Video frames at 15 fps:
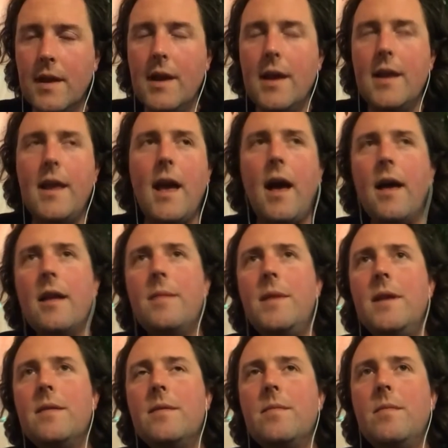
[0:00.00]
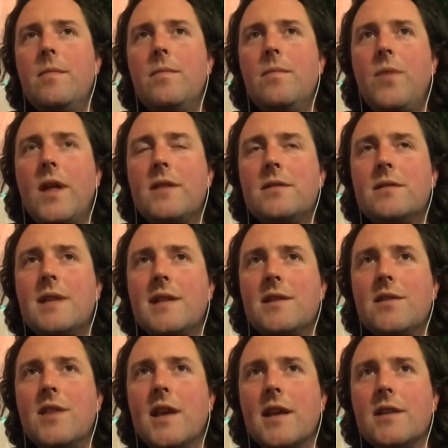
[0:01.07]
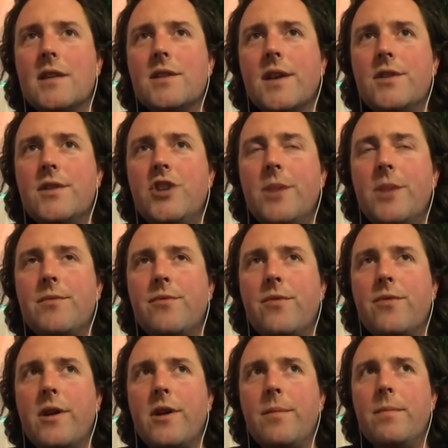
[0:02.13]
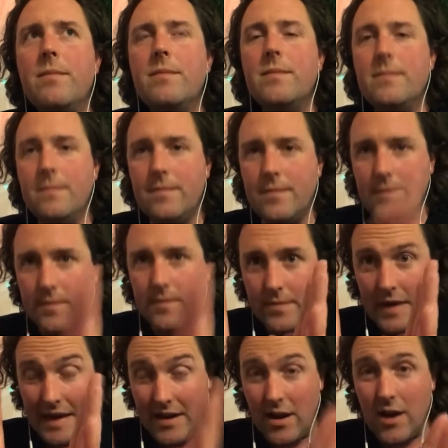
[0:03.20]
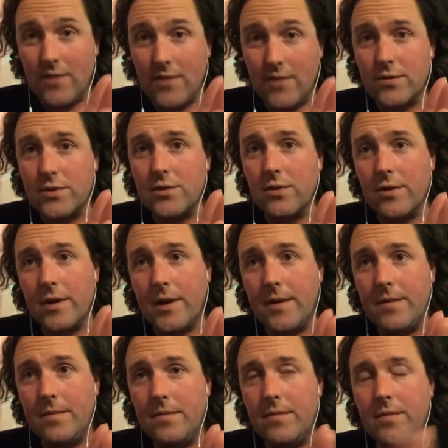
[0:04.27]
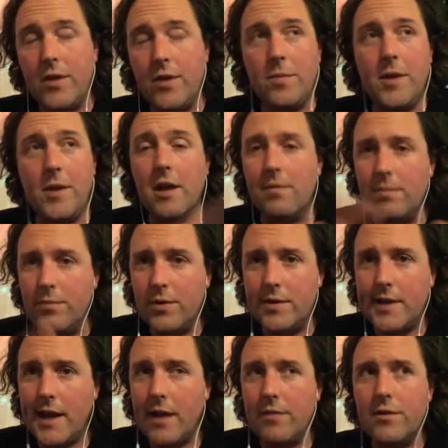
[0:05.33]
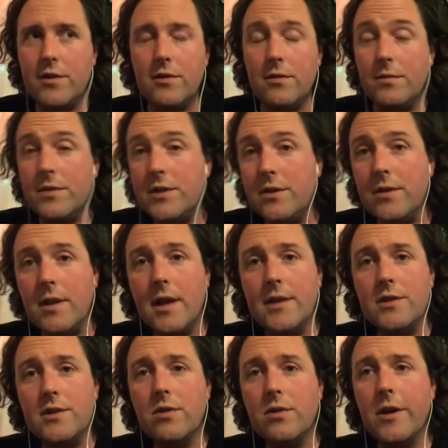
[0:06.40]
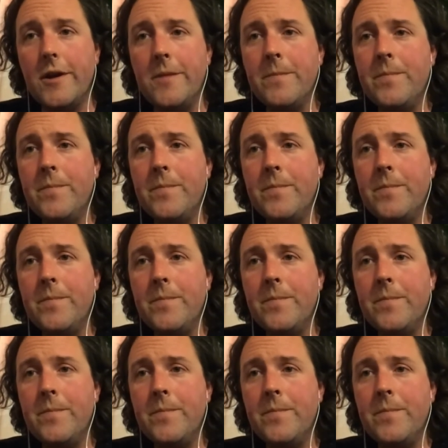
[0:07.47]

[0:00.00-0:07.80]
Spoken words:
Yeah. And I mean, that's the thing. It's like it's jumped from a novel story that you pick up and put down to a serialized story.